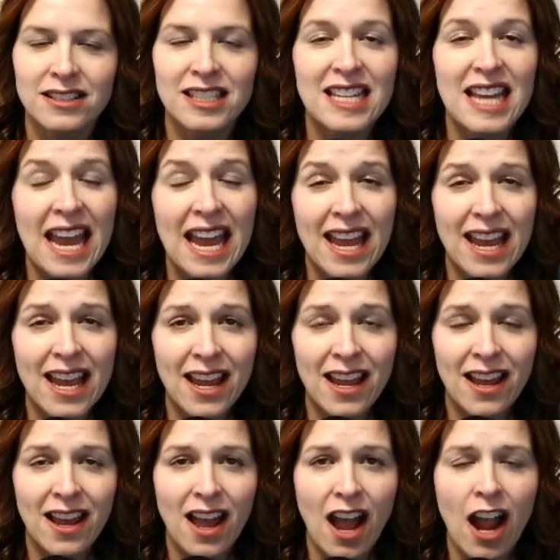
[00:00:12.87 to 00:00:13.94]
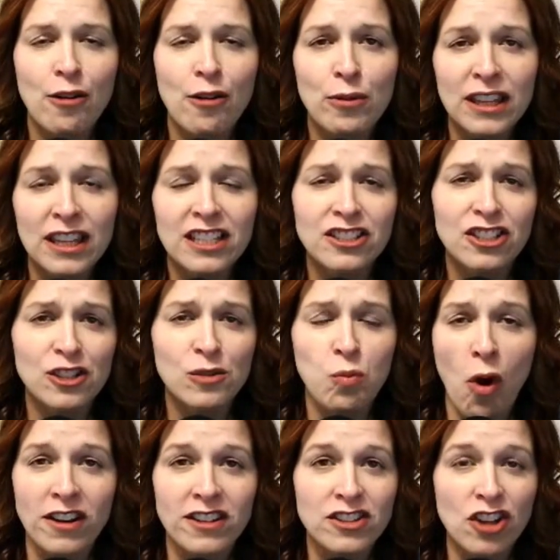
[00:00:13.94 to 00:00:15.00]
Today, I really just
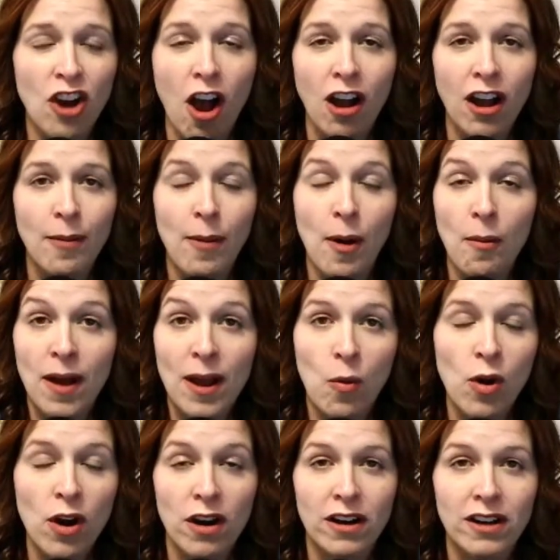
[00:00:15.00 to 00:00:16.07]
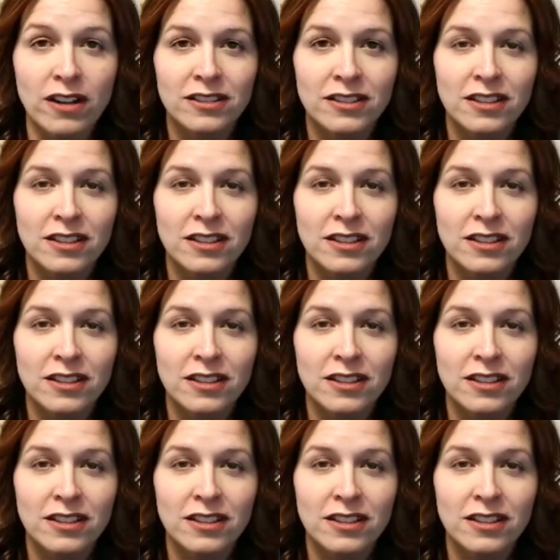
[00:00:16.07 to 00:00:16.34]
want to talk about my work,